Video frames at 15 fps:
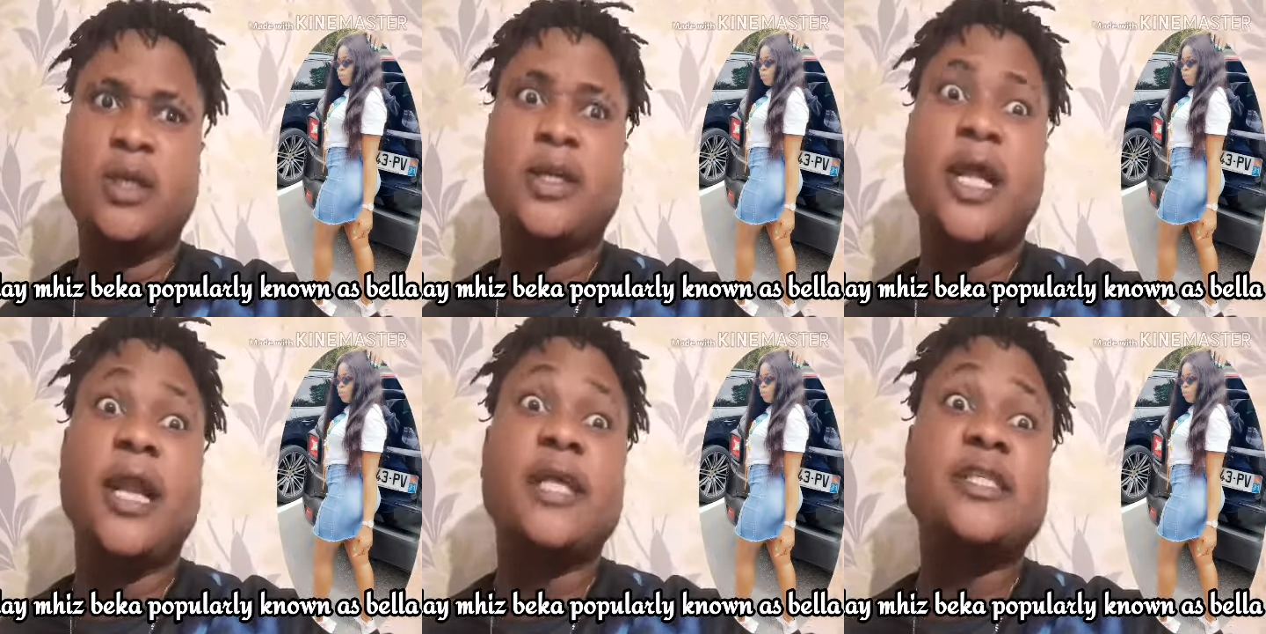
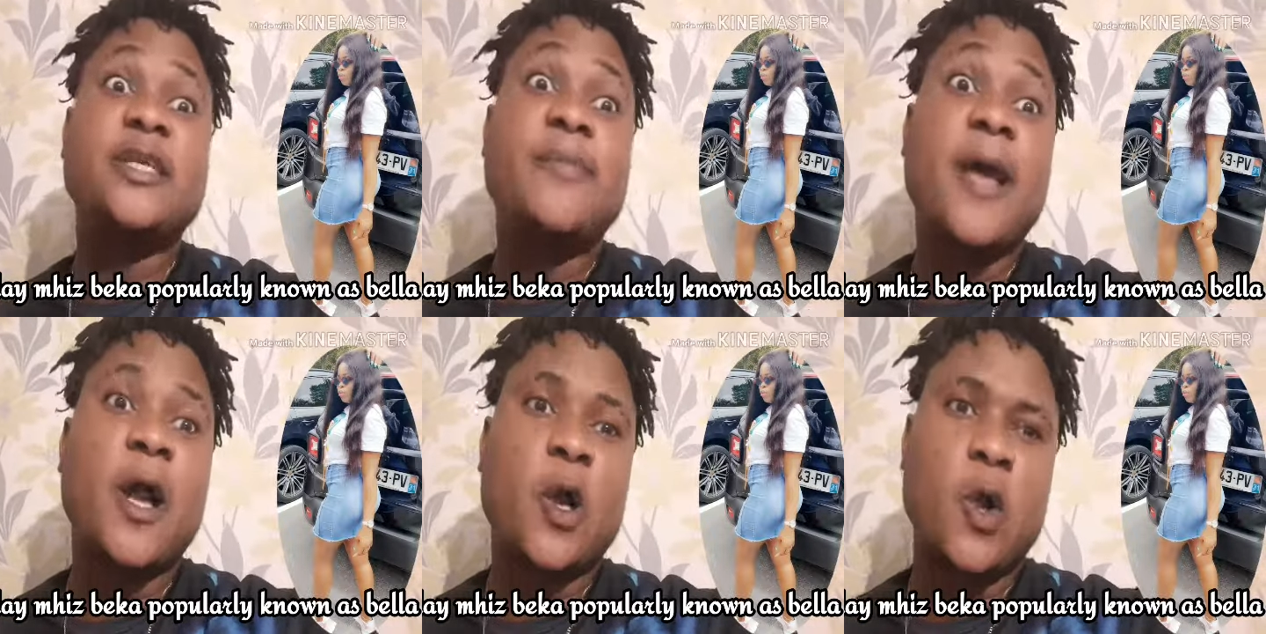now they
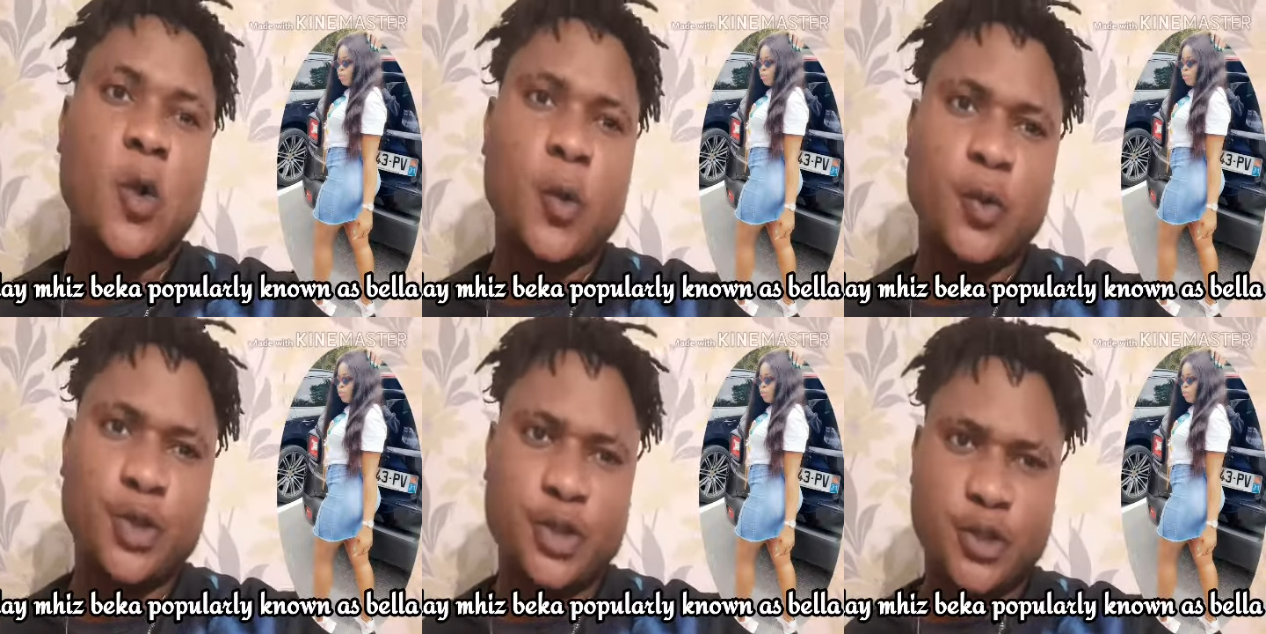say, I
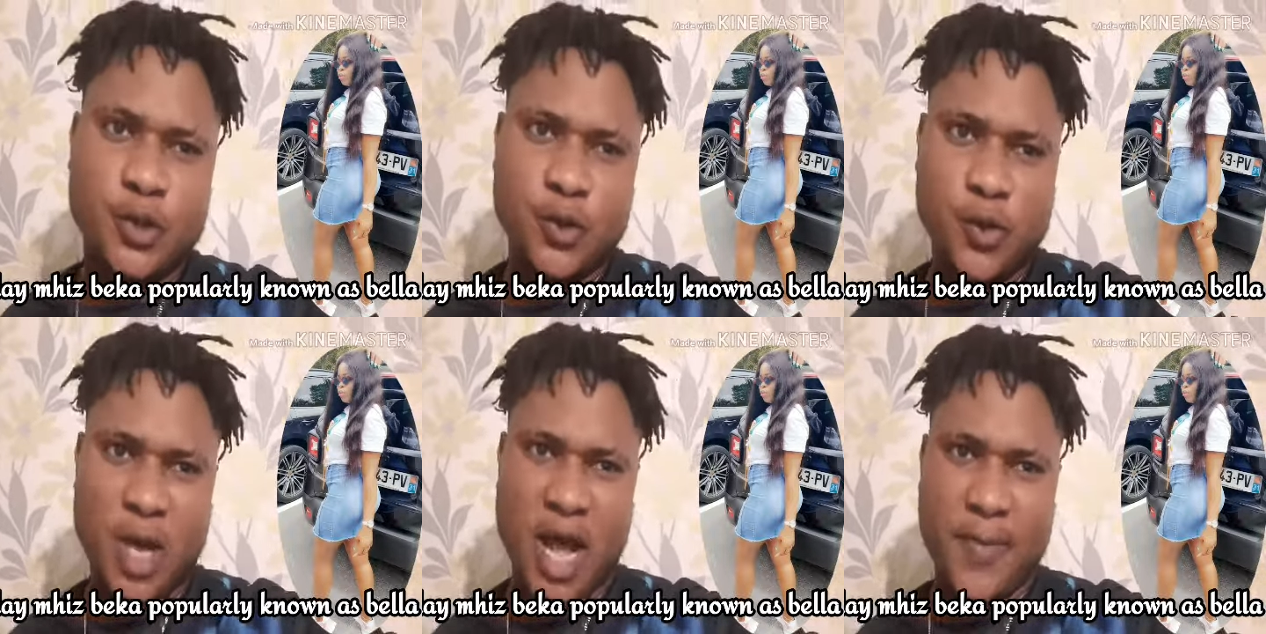can't
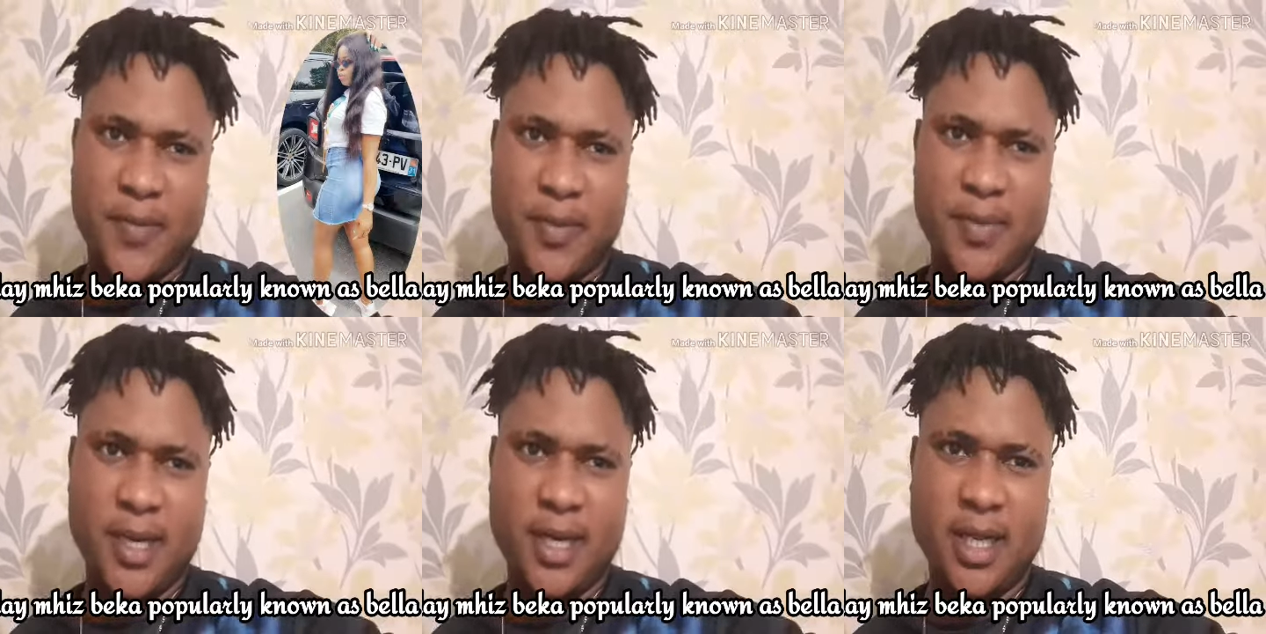wish you
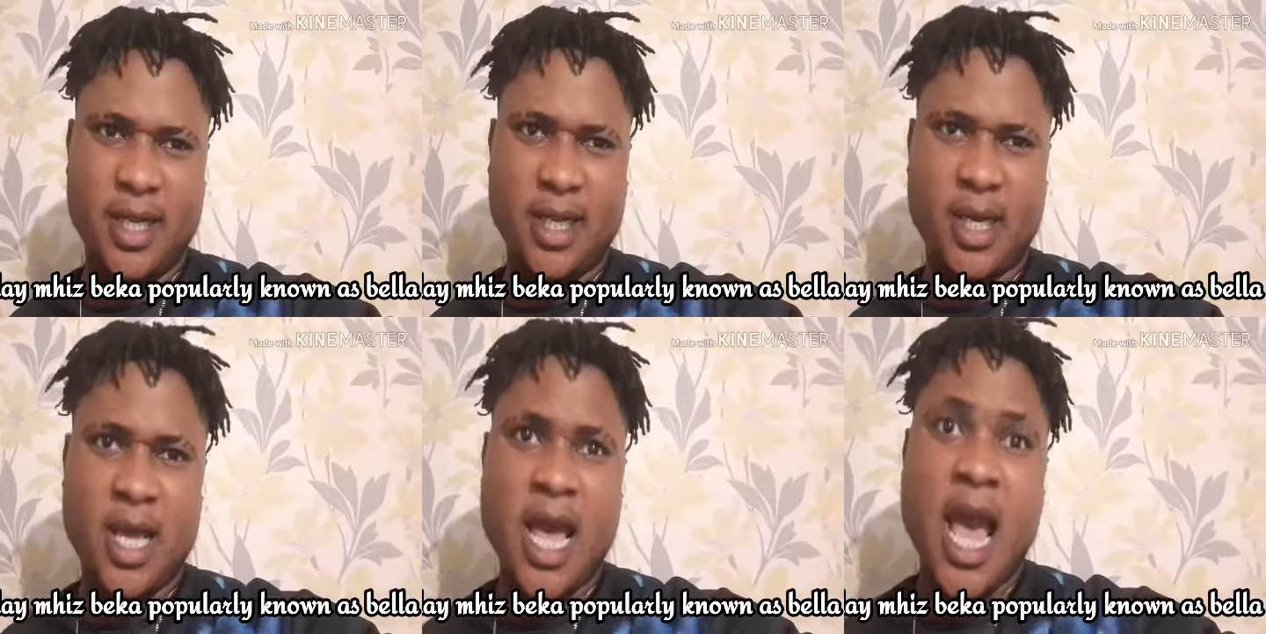happy birthday.